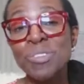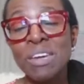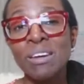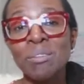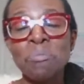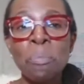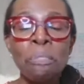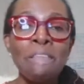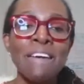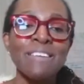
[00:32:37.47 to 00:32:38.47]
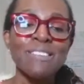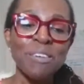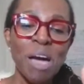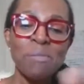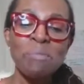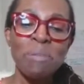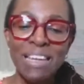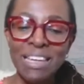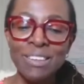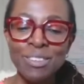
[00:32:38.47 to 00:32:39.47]
singer. And so coming
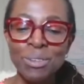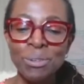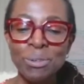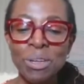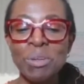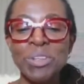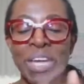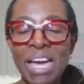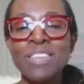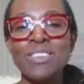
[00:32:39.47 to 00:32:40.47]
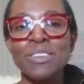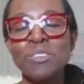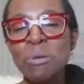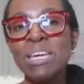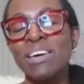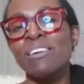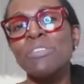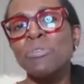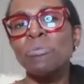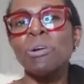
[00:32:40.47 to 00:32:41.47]
back into communication and speaking, I
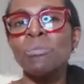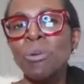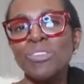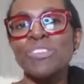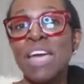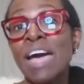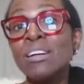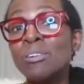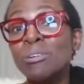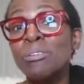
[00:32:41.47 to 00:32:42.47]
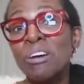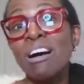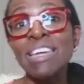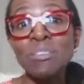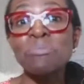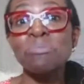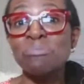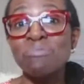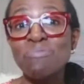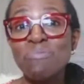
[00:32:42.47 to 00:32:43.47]
thought, well, what's the angle that I can
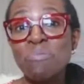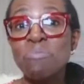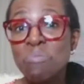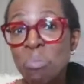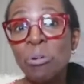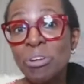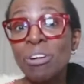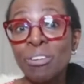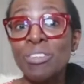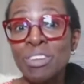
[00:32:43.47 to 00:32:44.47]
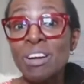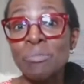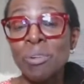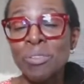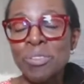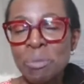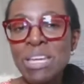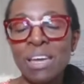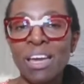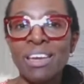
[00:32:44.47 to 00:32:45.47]
put on
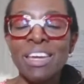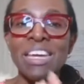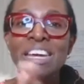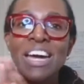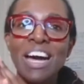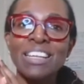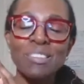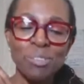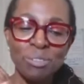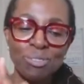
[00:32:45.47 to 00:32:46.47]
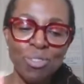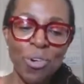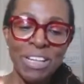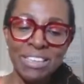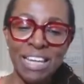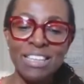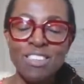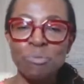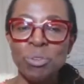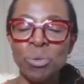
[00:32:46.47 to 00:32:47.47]
speaking? And it's drawing
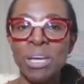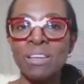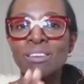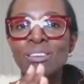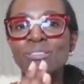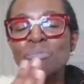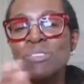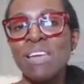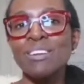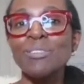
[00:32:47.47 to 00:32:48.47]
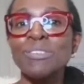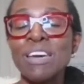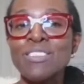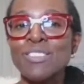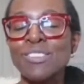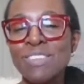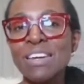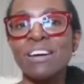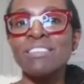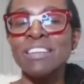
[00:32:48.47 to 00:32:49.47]
analogies between standing on stage as a
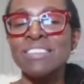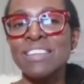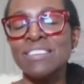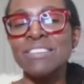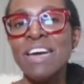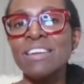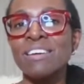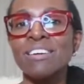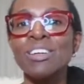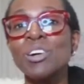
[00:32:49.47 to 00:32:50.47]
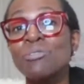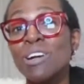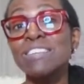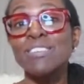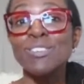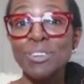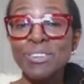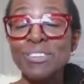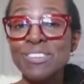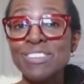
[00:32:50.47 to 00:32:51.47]
singer and as an entertainer, writing
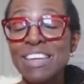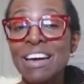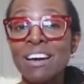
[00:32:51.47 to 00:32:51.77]
songs